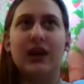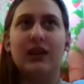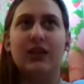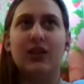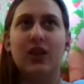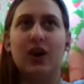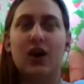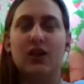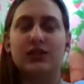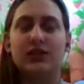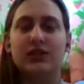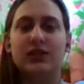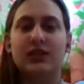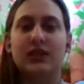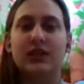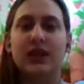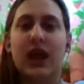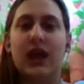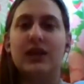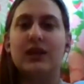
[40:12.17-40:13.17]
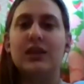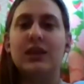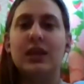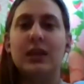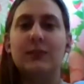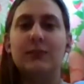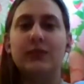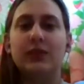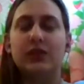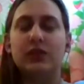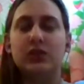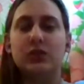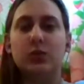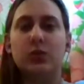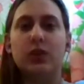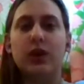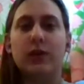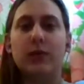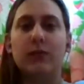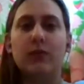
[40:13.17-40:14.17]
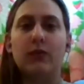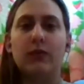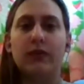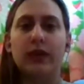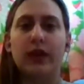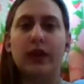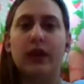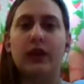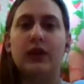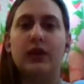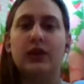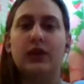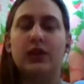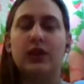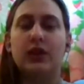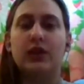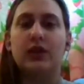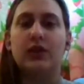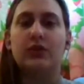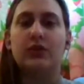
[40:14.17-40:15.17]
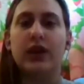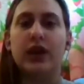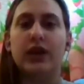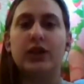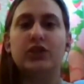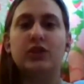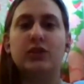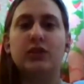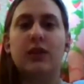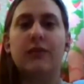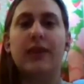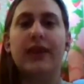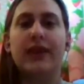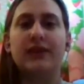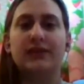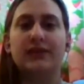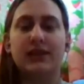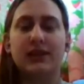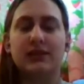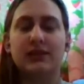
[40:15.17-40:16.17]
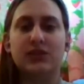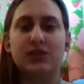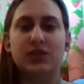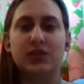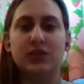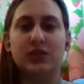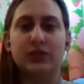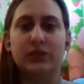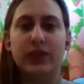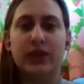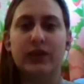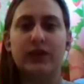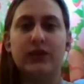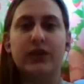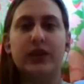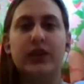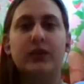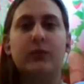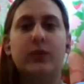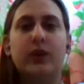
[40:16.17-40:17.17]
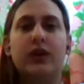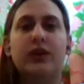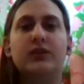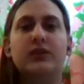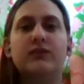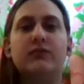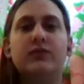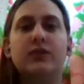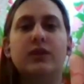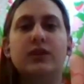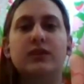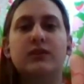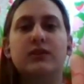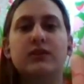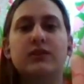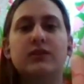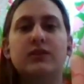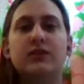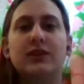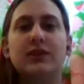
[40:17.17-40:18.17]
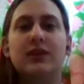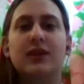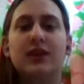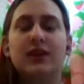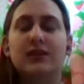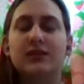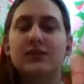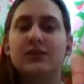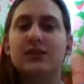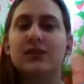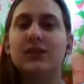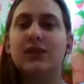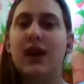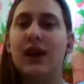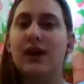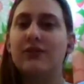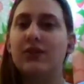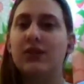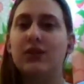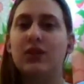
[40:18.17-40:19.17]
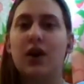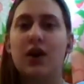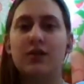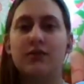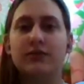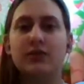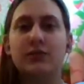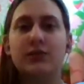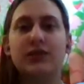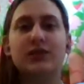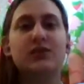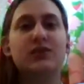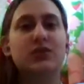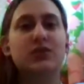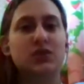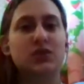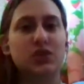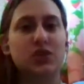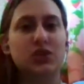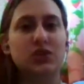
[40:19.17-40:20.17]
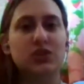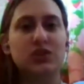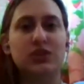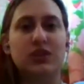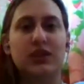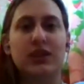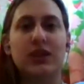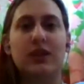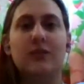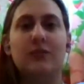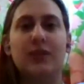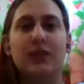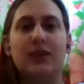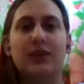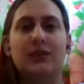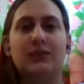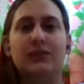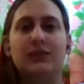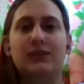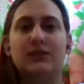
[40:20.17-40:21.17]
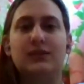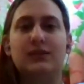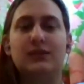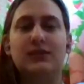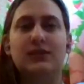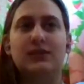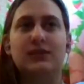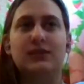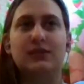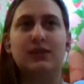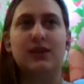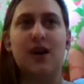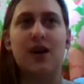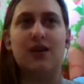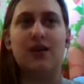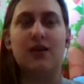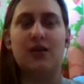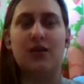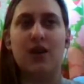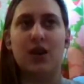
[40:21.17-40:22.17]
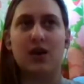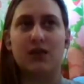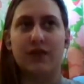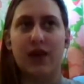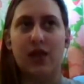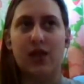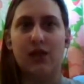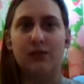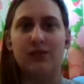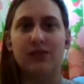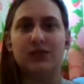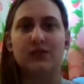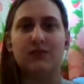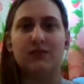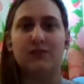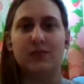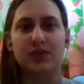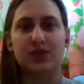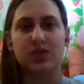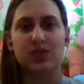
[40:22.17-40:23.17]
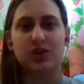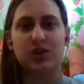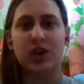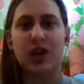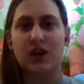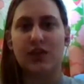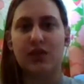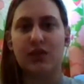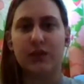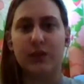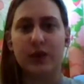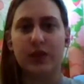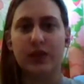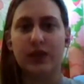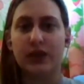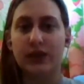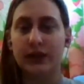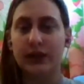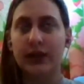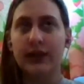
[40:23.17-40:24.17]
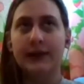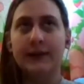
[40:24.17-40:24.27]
lost, that I keep the story moving in a direction that makes sense to the reader, that where it's going to have a lot of twists and turns in it because it's got a lot of elements of mystery and thriller.